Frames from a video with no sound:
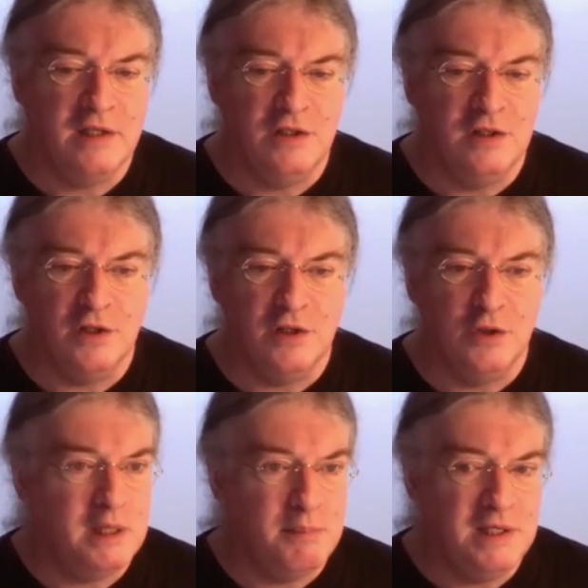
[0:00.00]
You can go to
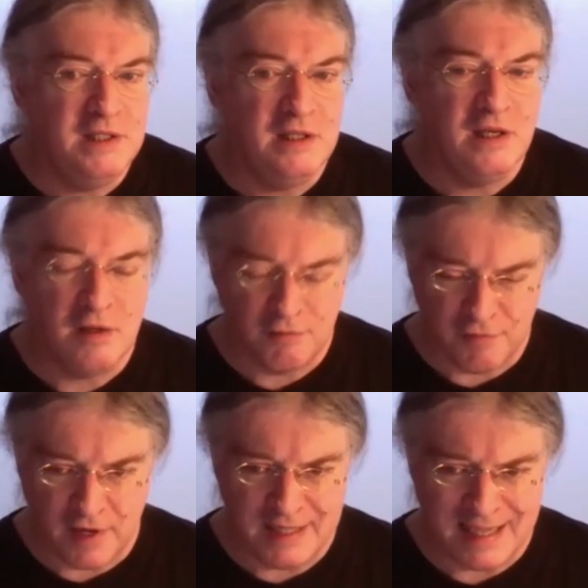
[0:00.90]
Wikipedia and
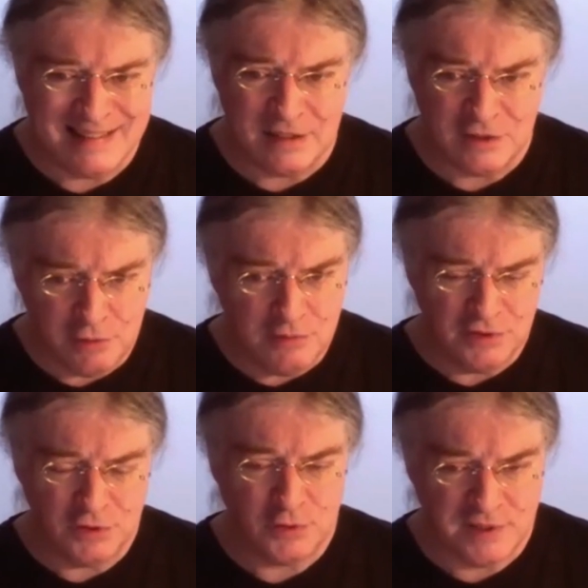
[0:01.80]
find Isaac
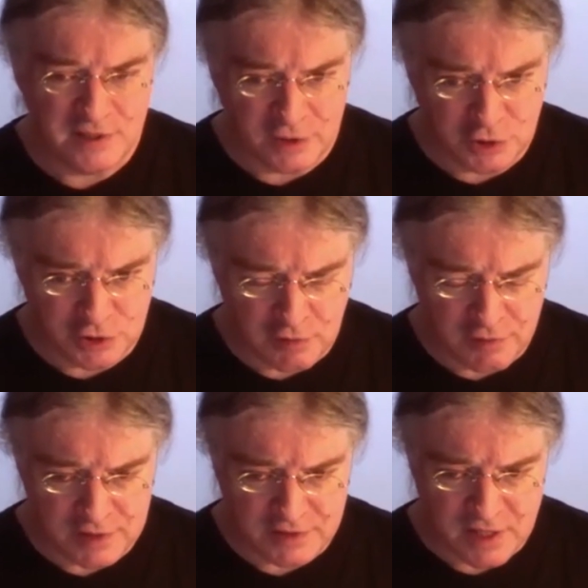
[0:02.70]
Newton's translation
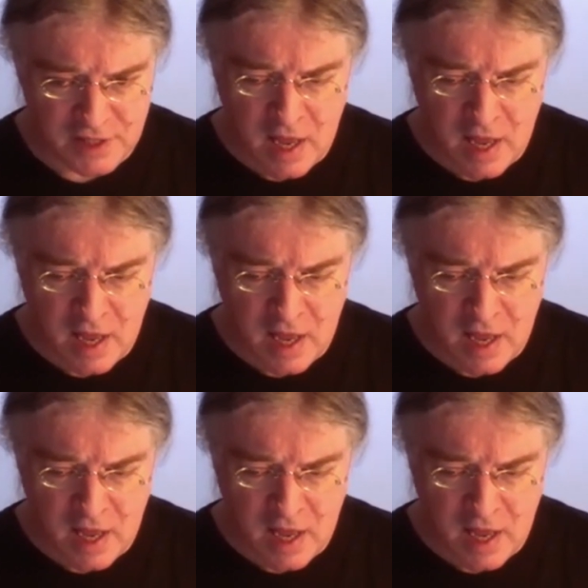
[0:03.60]
of it.